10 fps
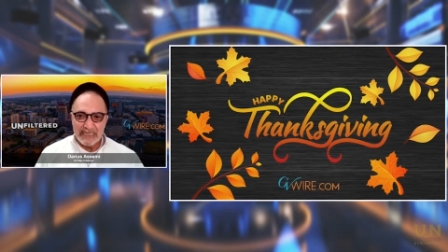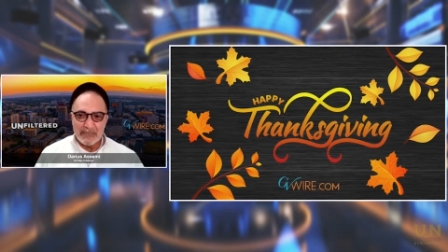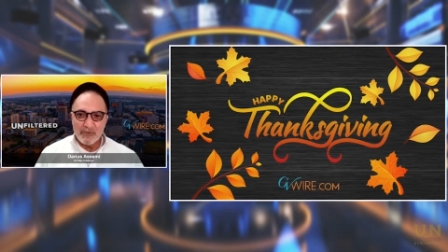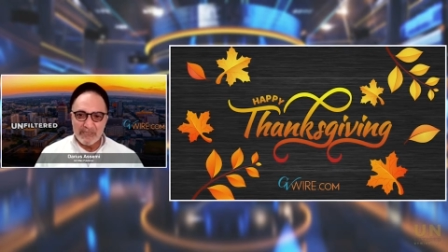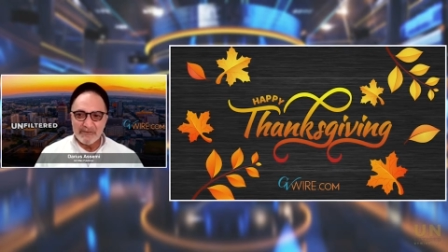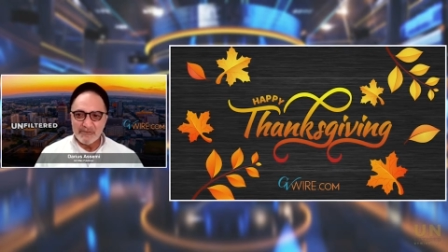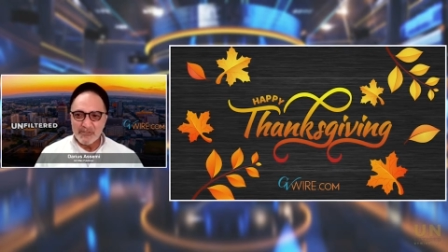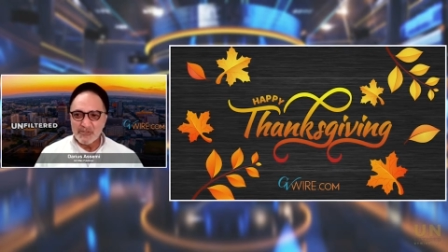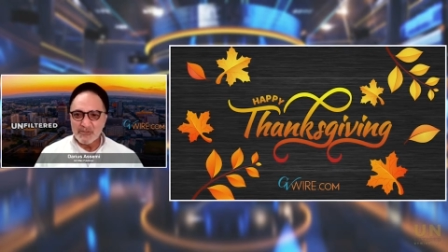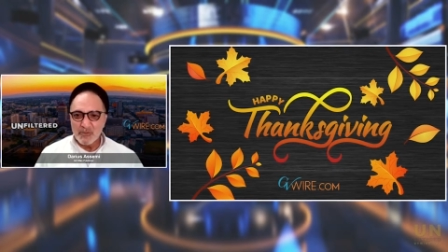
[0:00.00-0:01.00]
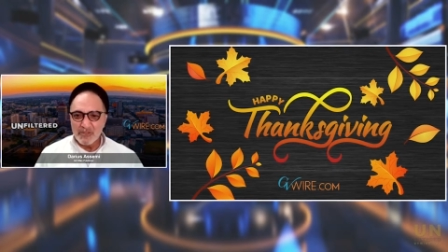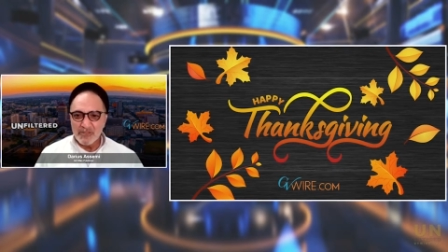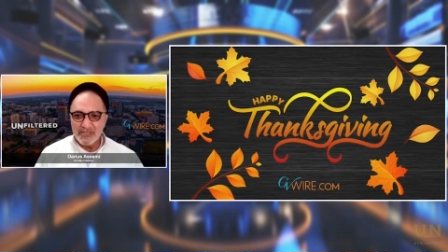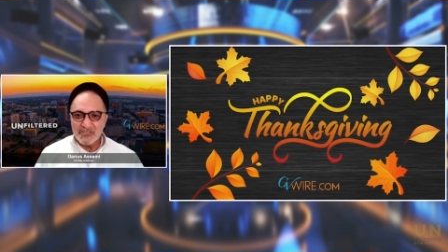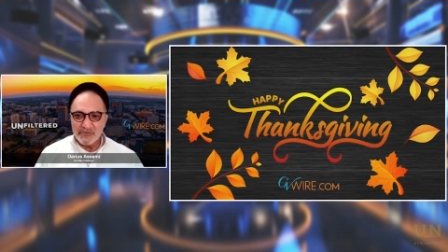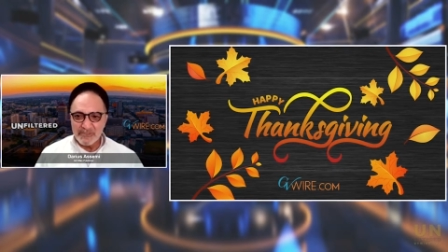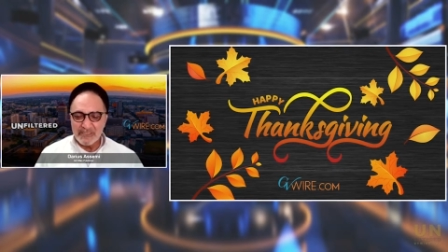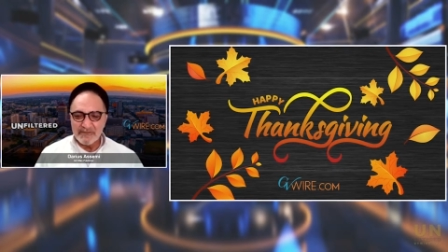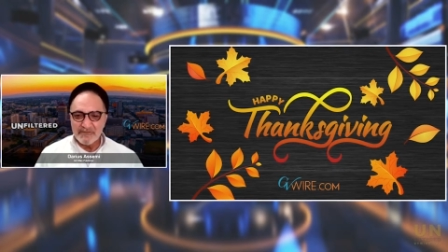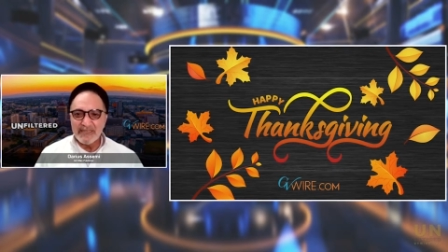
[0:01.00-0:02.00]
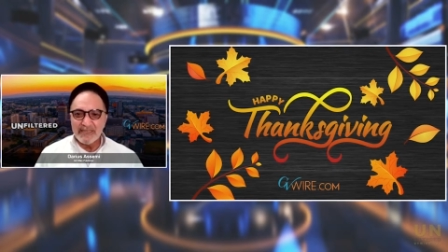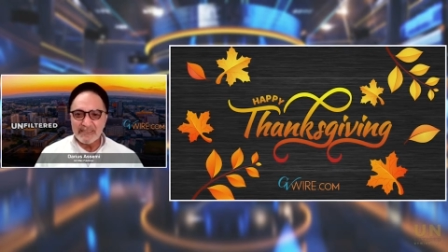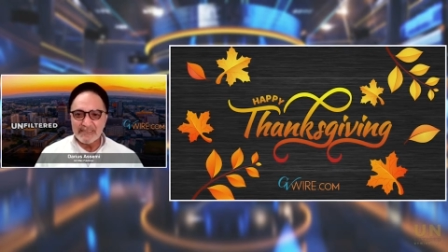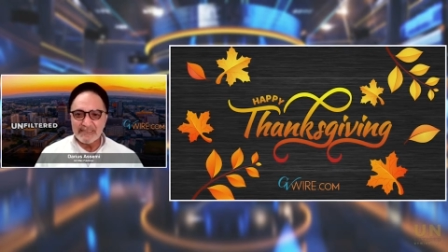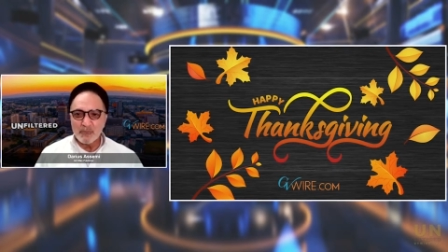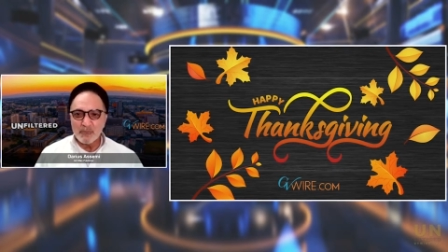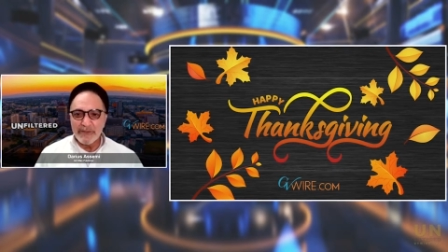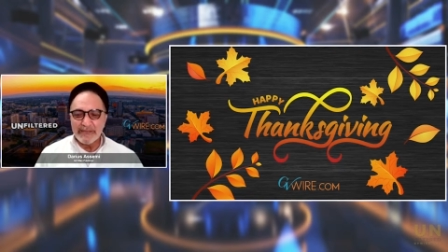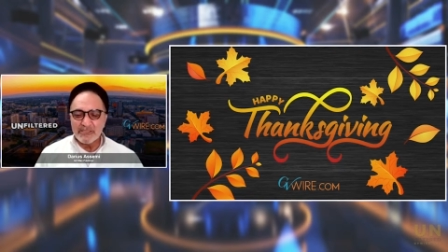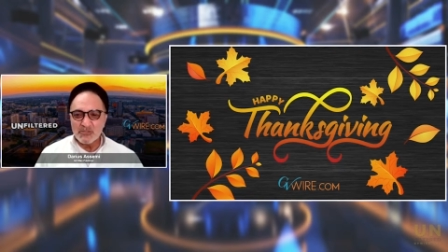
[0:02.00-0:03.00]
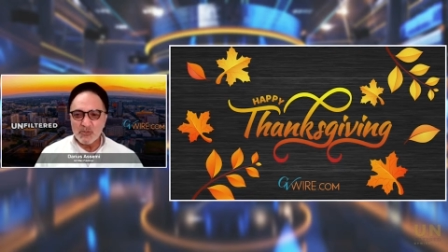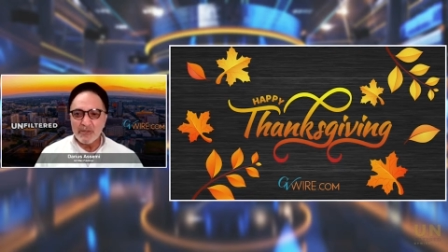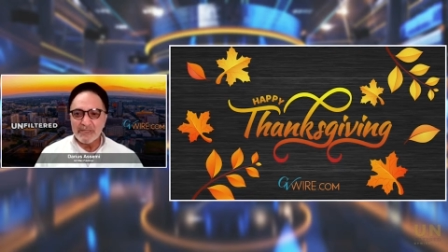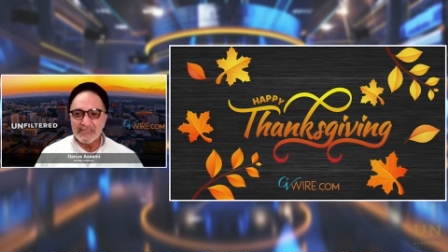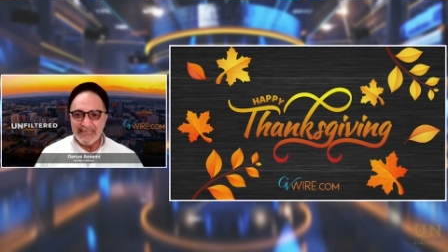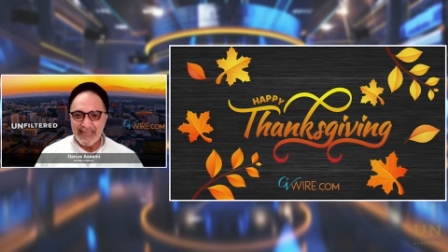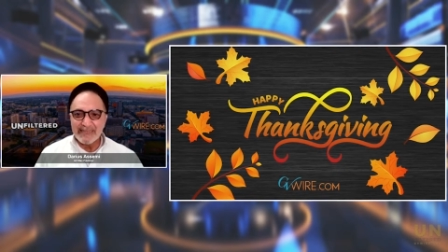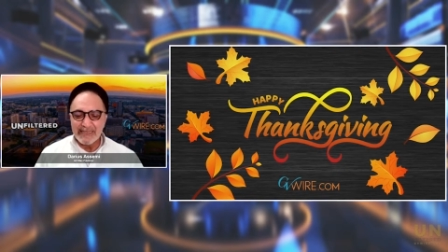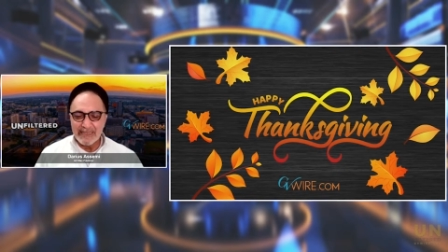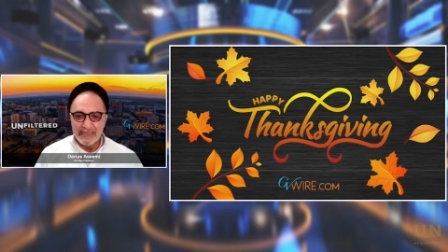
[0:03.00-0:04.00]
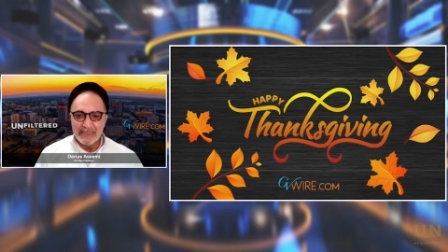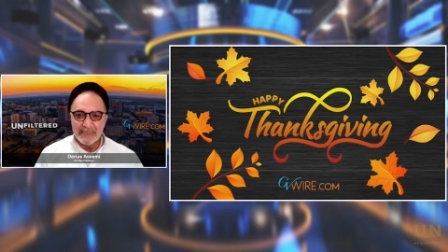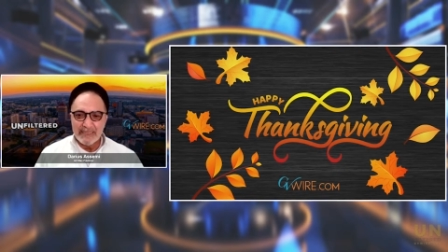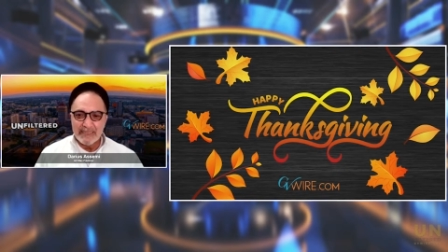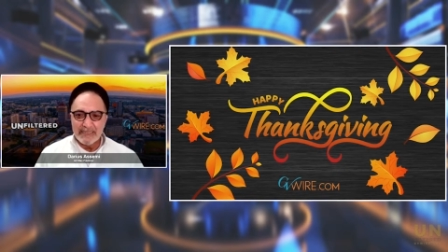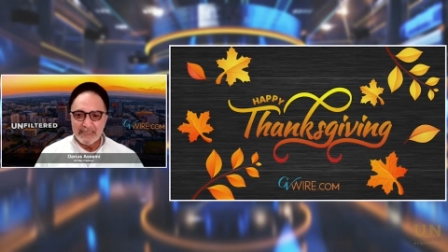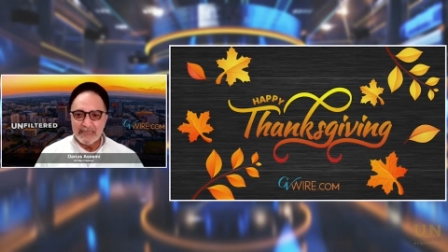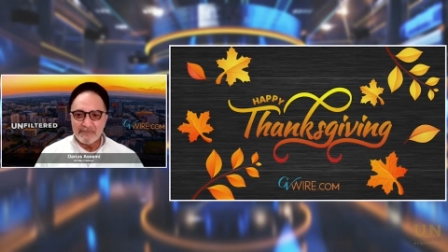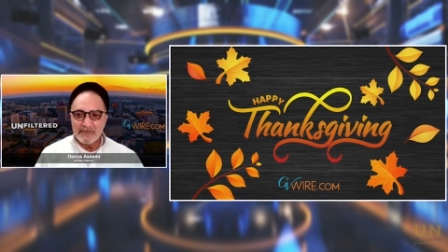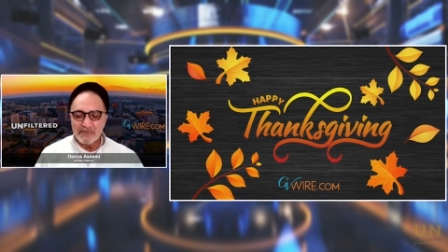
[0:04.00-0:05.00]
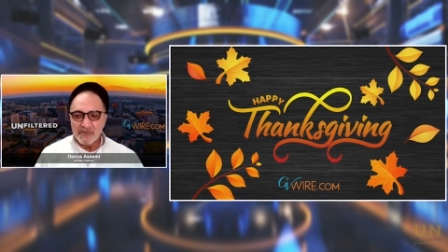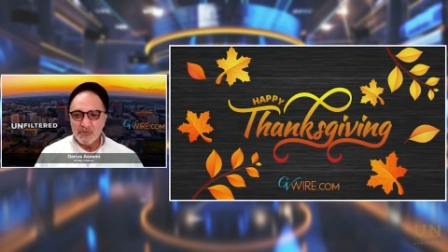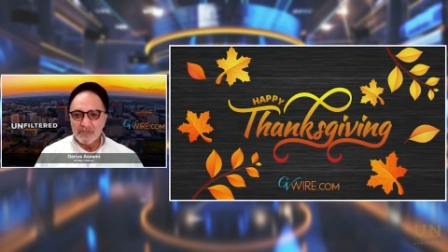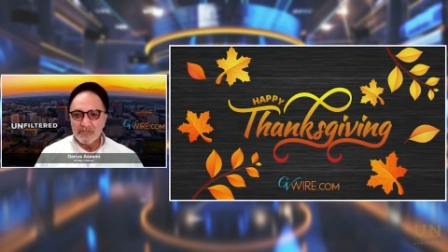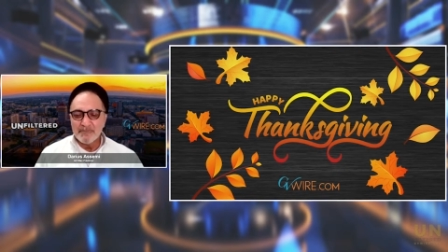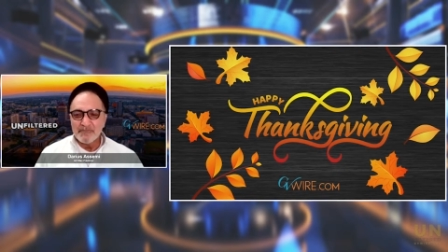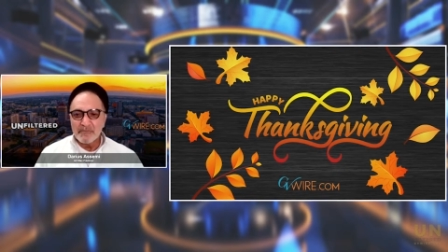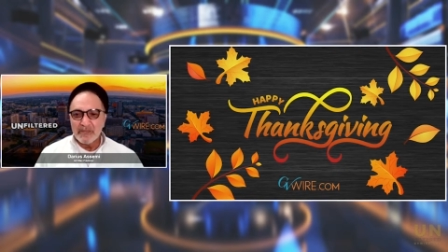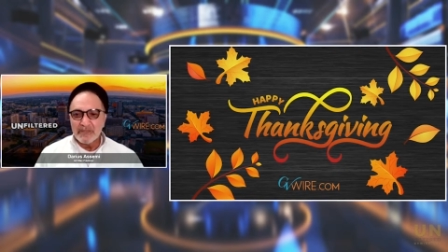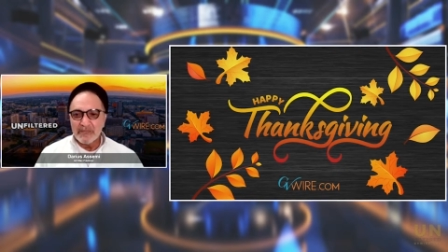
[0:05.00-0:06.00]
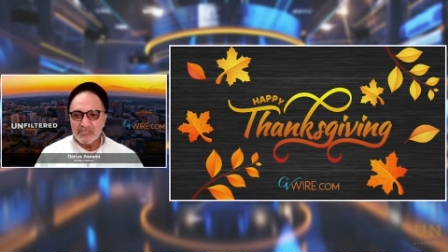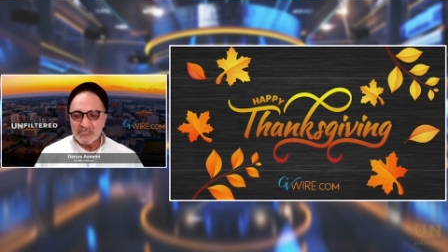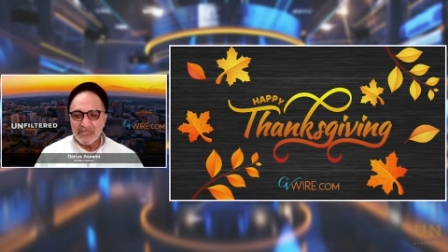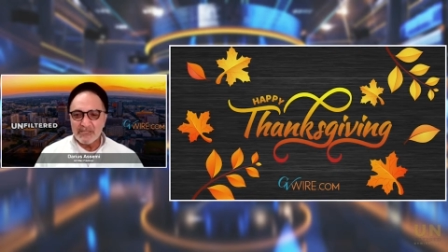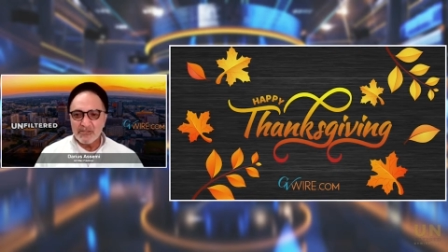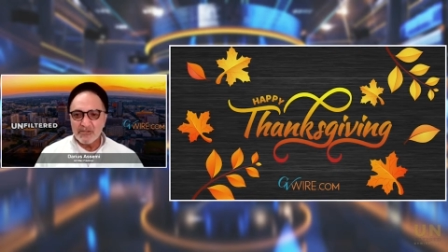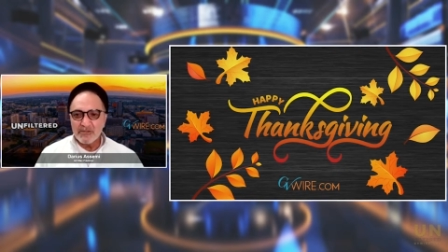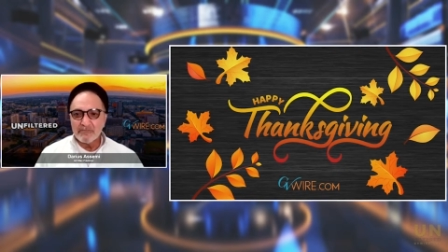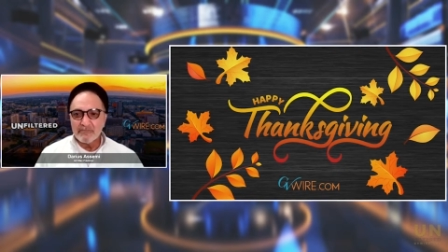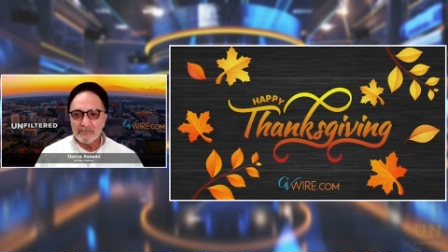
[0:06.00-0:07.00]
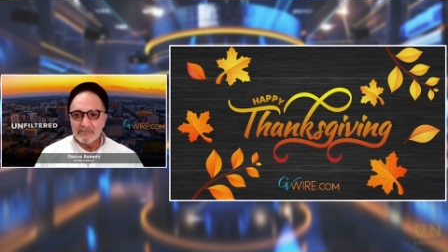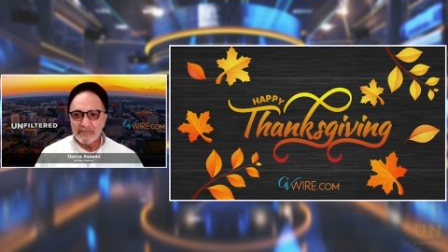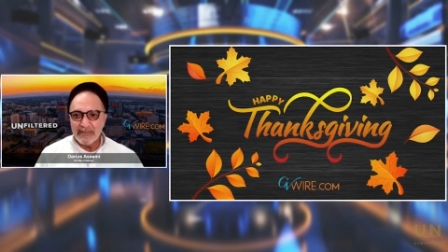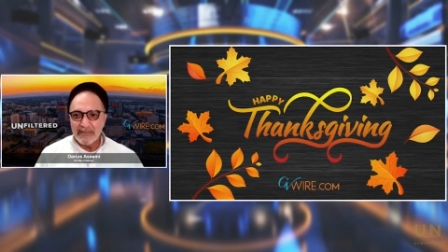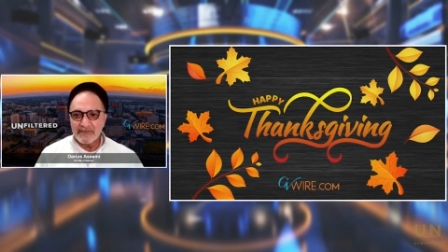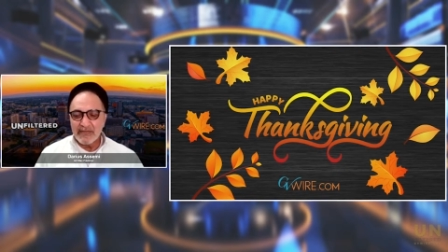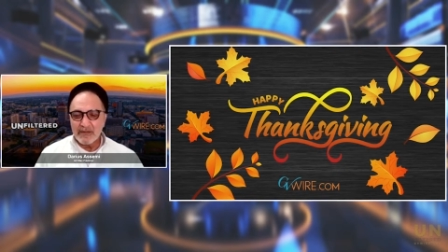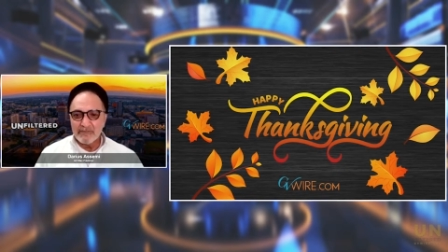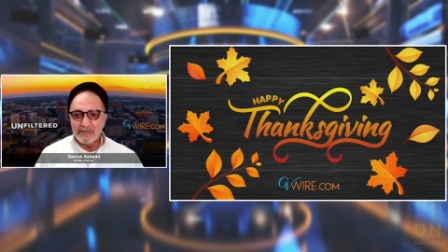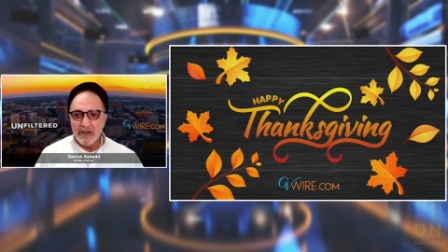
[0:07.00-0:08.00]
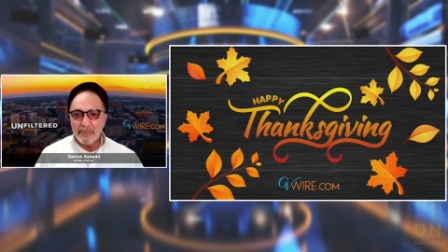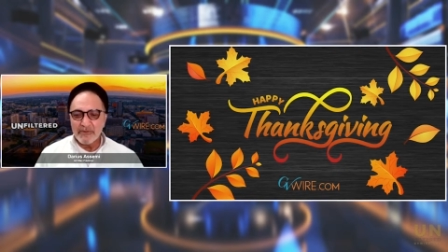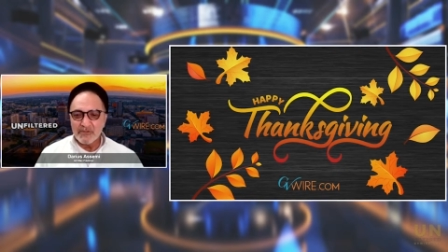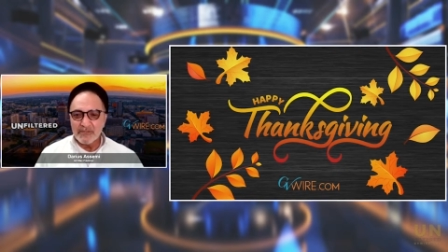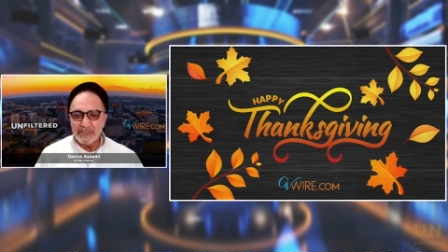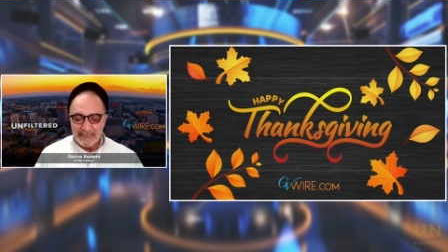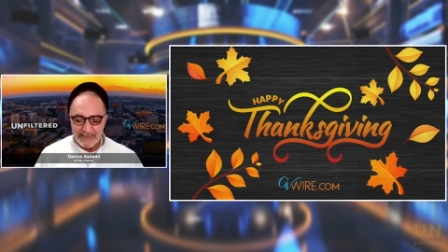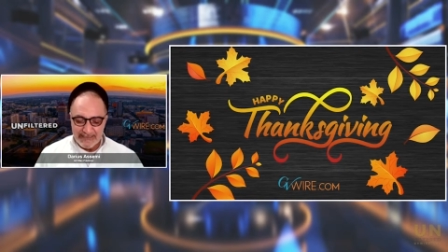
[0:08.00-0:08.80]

I don't want to even use the word luxury. It's conveniences that we enjoy daily, uh, from food, uh, shelter, healthcare, opportunity,